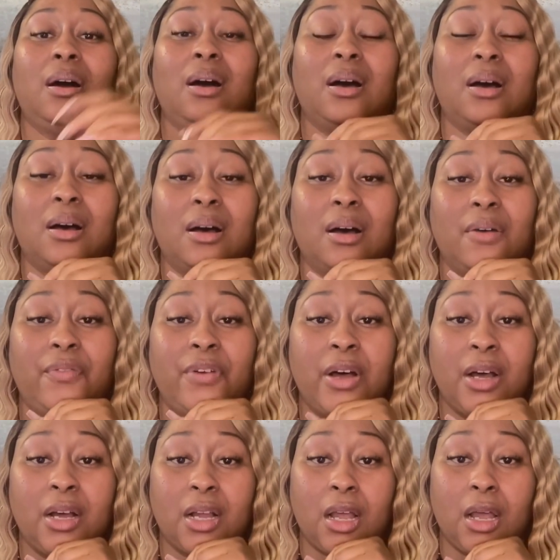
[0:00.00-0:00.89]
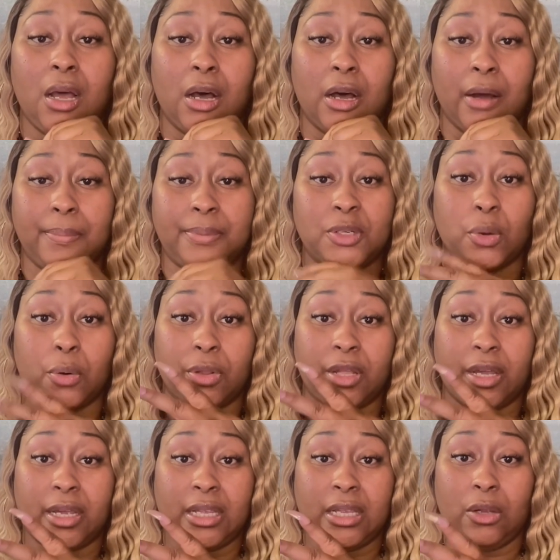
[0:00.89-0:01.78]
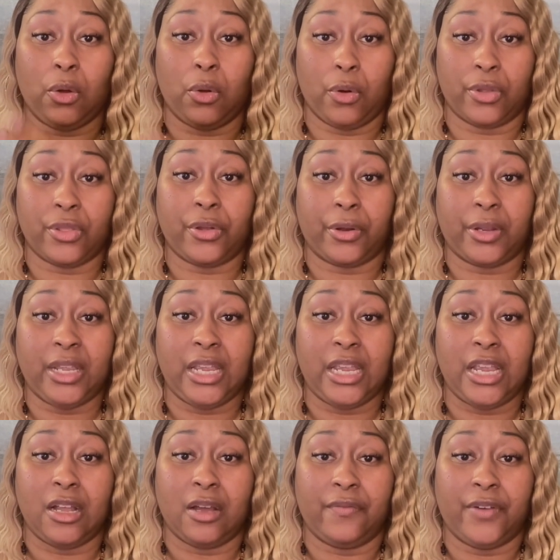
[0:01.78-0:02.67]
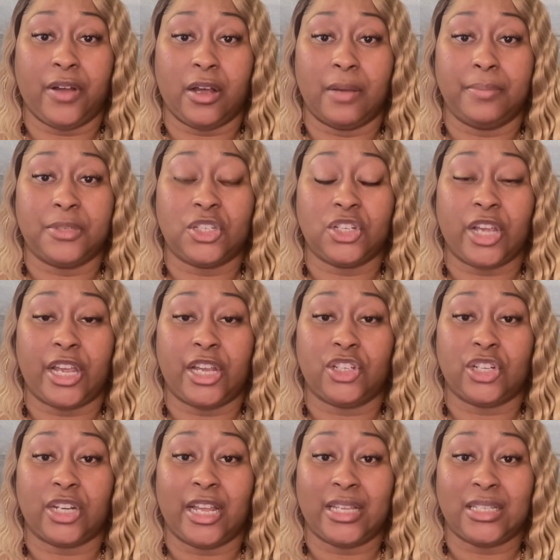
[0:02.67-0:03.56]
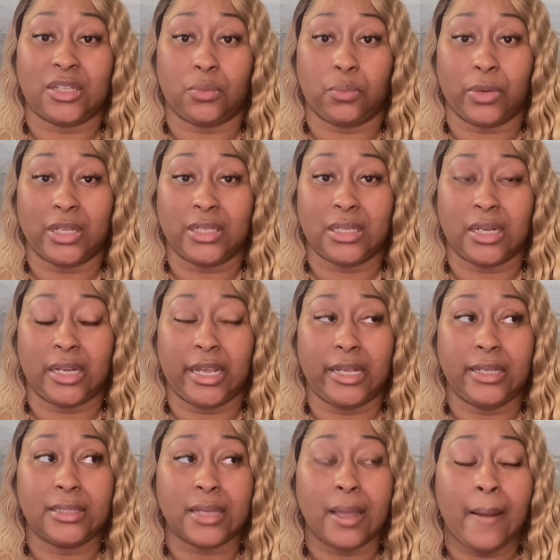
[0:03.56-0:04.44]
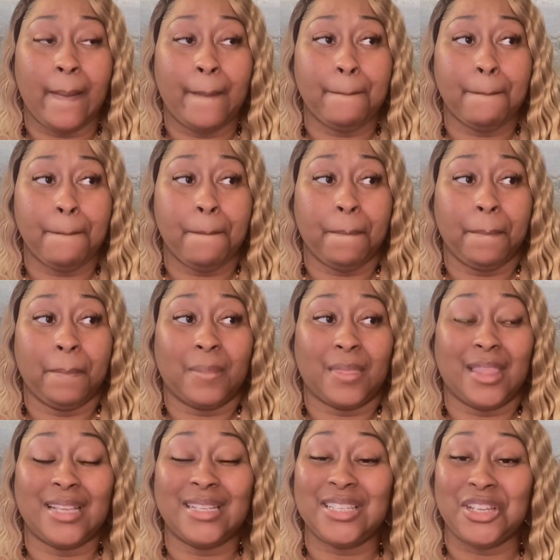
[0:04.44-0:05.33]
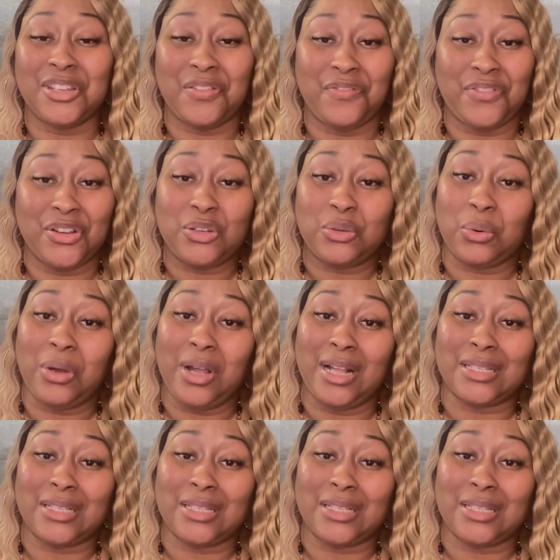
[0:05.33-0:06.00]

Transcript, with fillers: of cups or their or their king of cups change it as it resonates this individual